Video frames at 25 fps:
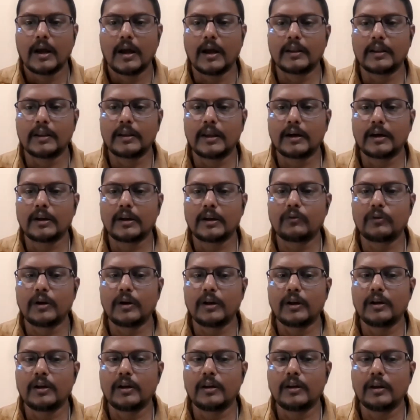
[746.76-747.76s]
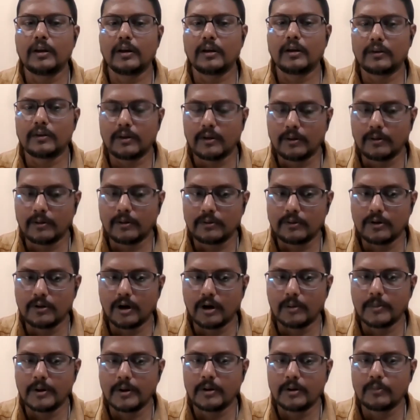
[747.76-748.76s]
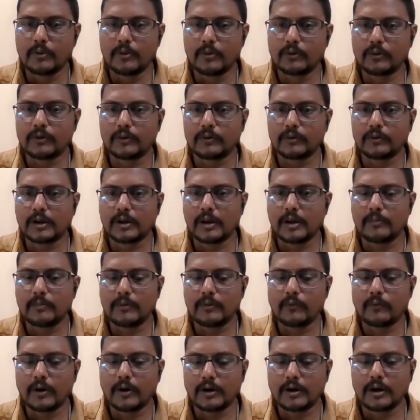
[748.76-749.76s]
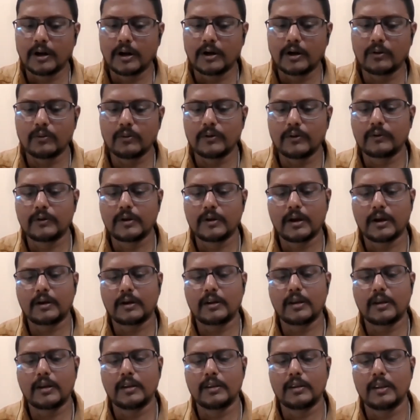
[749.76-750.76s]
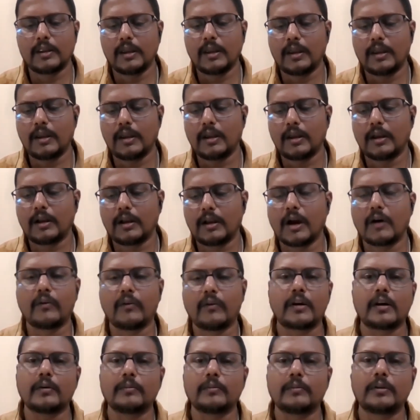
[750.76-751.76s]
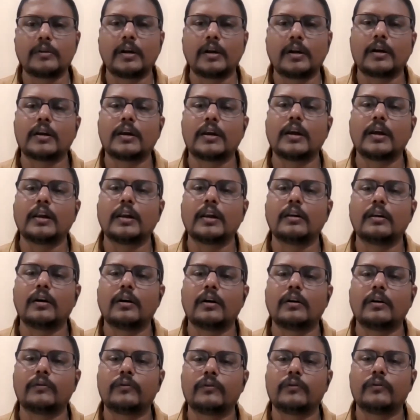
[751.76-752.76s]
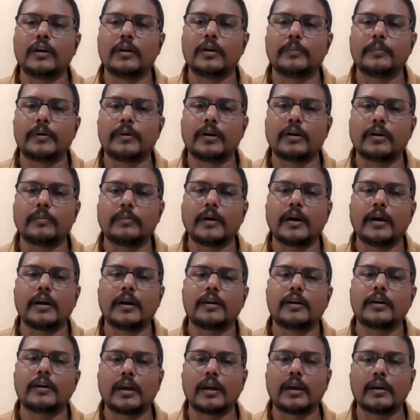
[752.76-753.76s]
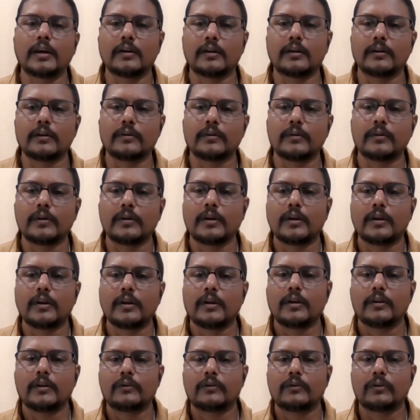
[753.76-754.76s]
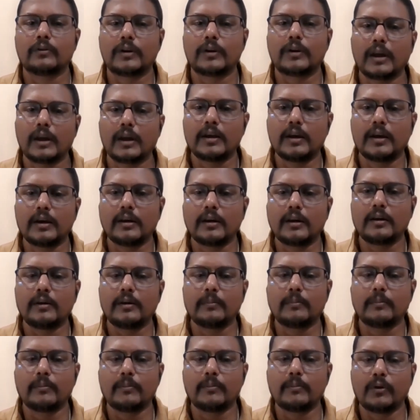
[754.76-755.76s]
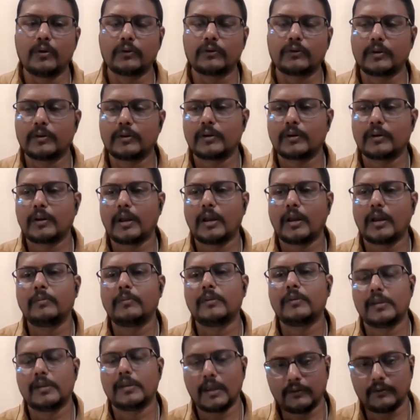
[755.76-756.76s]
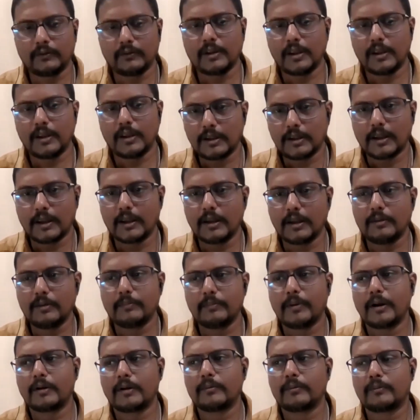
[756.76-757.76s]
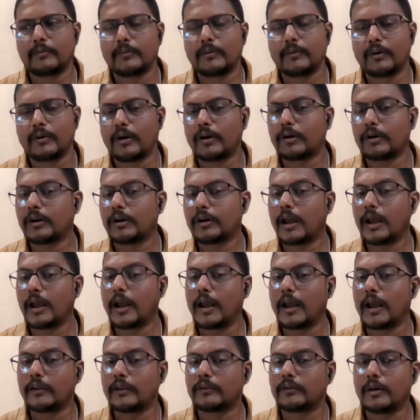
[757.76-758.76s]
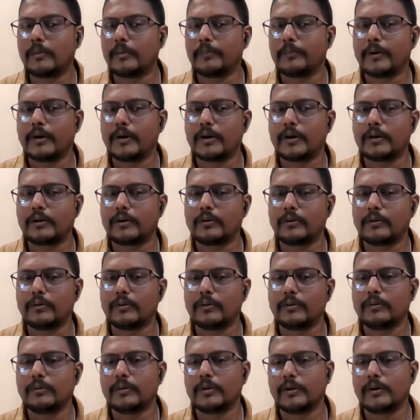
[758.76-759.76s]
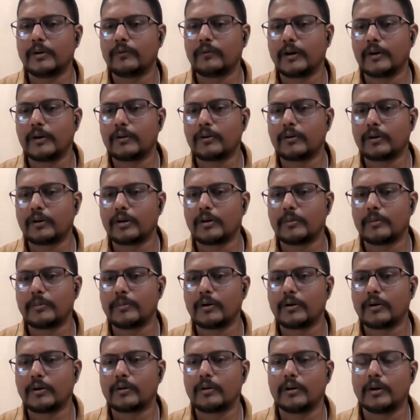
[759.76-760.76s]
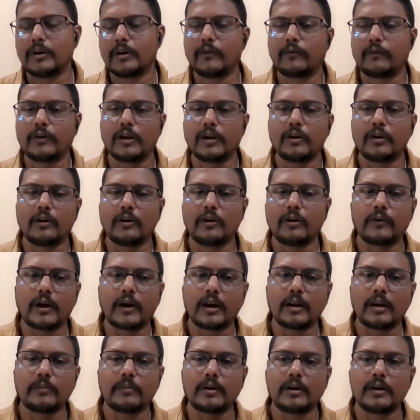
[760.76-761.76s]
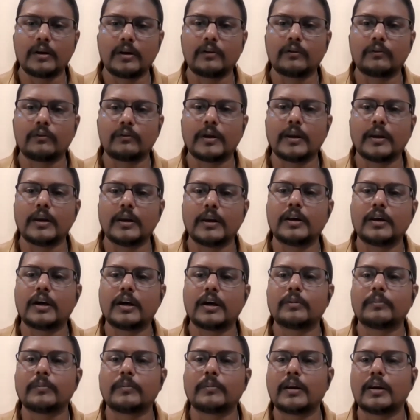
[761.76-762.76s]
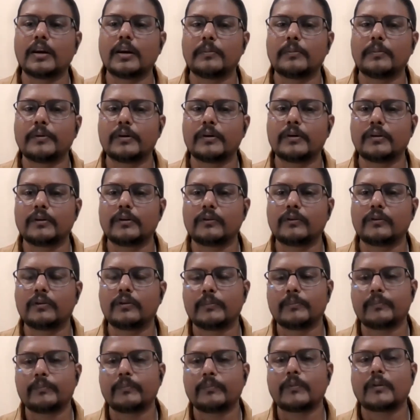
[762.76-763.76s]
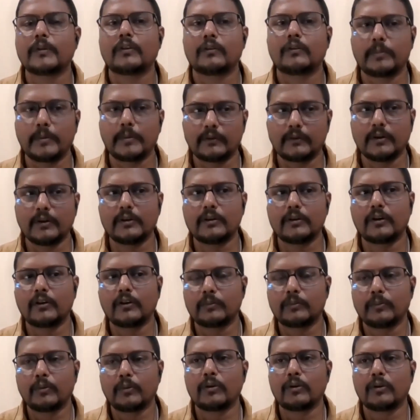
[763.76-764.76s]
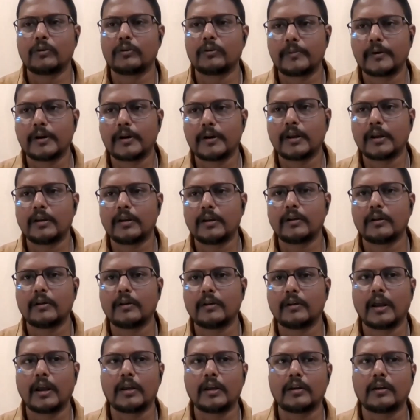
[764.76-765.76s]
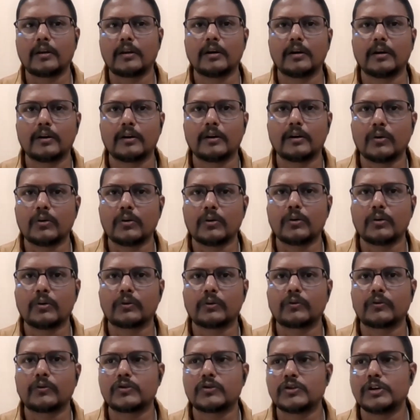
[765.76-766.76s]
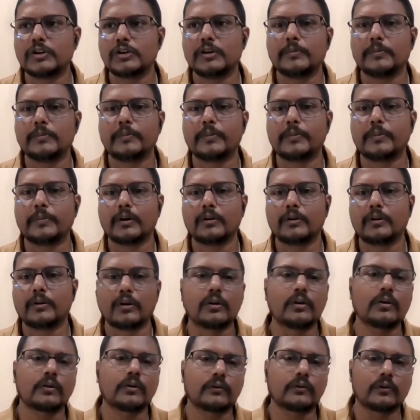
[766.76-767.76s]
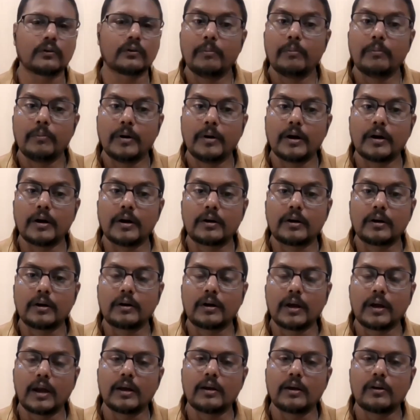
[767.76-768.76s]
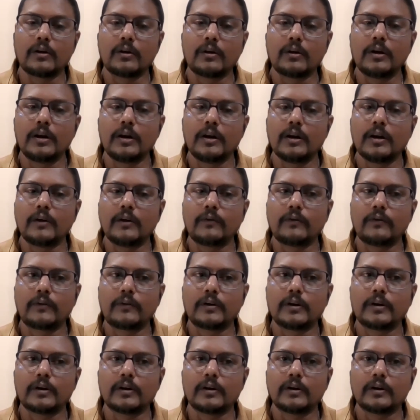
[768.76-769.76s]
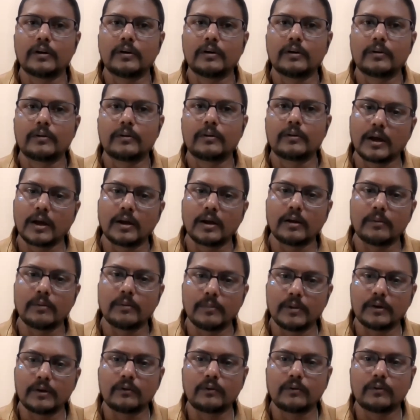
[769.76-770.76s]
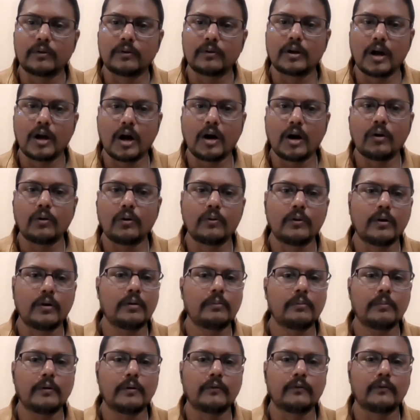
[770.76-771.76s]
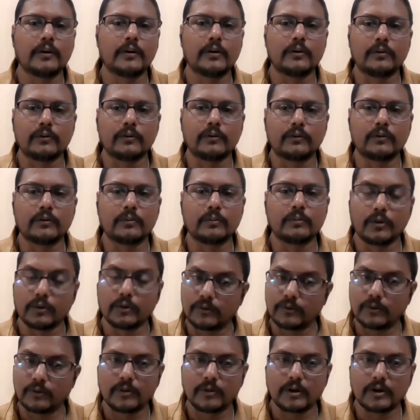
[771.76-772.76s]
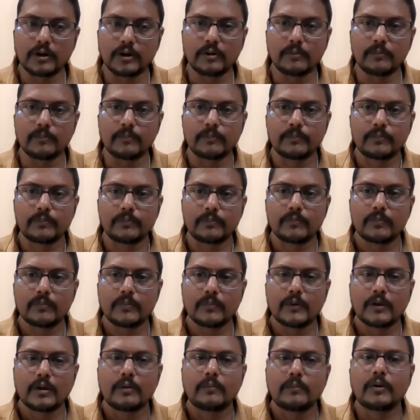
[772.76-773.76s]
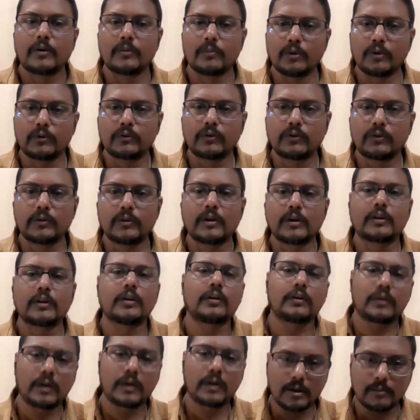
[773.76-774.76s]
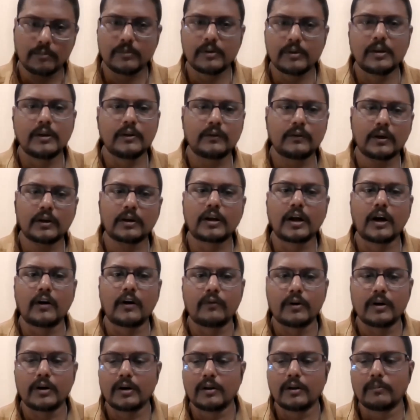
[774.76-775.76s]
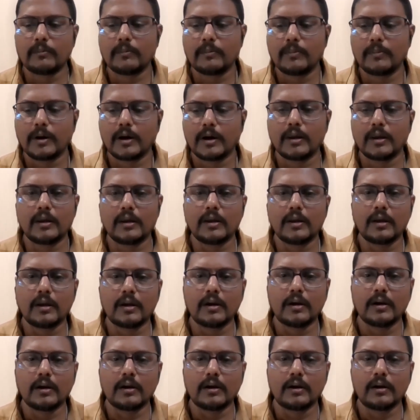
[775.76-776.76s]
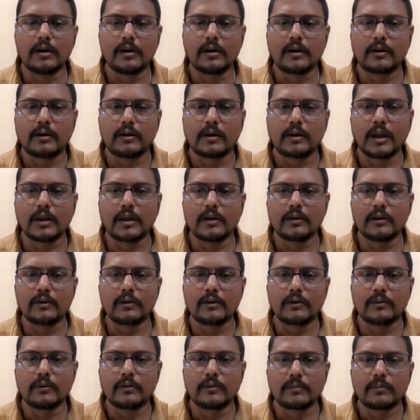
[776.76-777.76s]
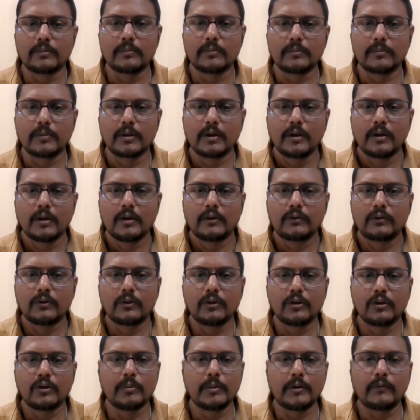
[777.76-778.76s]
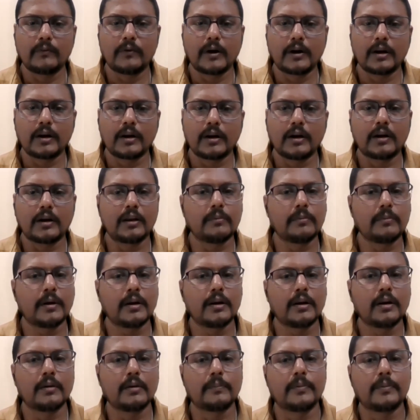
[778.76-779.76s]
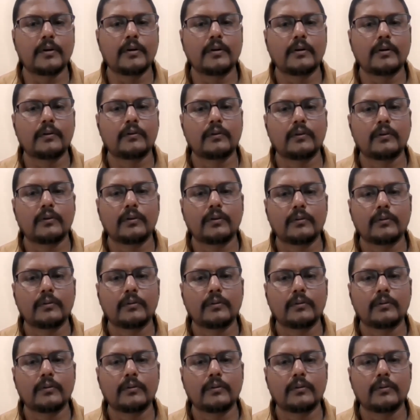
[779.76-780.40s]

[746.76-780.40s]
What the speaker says: and that is why government most of the time what they do is that they cover up the kill of leopard by tiger. So tiger most of the time, yes, they kill, but not as compared to, if I talk about lifting of animal is mainly done by leopards, especially the small prey like goats, sheep, dogs. But tiger only lift means cow and buffaloes most of the time. But most of the time these are covered by tiger. So human fatality by leopards